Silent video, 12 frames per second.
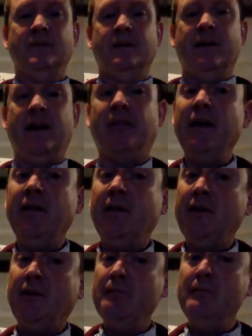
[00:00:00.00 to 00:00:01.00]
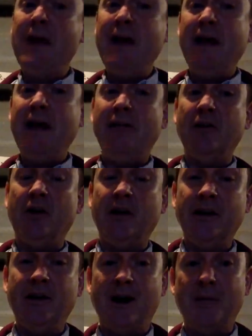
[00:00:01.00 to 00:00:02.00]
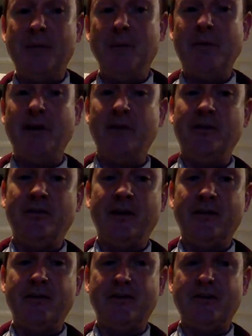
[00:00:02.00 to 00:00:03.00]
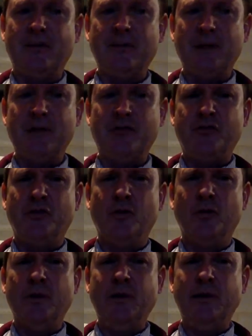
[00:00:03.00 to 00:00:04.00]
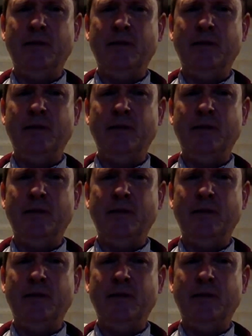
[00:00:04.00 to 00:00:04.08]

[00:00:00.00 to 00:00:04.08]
And I think this may have a lot in common with the other section, because I'm not sure we